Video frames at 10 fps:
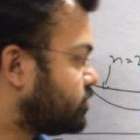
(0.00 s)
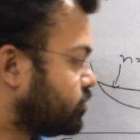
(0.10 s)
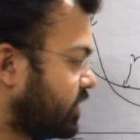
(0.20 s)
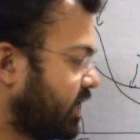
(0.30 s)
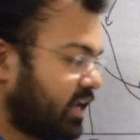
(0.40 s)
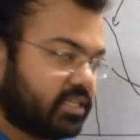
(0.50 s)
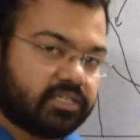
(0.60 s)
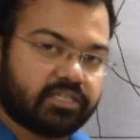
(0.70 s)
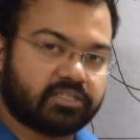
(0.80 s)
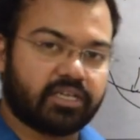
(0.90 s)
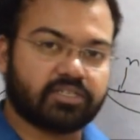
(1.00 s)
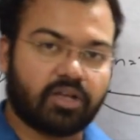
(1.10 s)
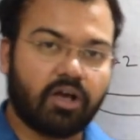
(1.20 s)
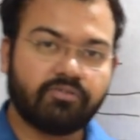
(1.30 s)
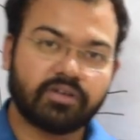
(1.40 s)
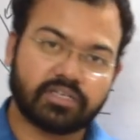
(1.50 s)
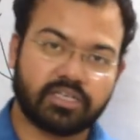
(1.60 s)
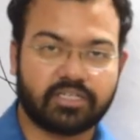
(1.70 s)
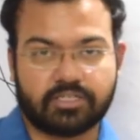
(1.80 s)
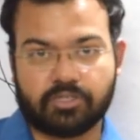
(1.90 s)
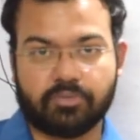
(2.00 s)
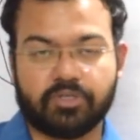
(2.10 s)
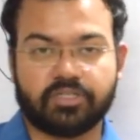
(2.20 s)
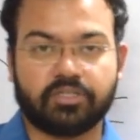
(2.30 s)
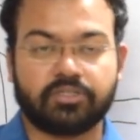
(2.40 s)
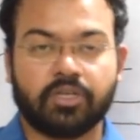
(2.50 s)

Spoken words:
two characteristics of t distribution.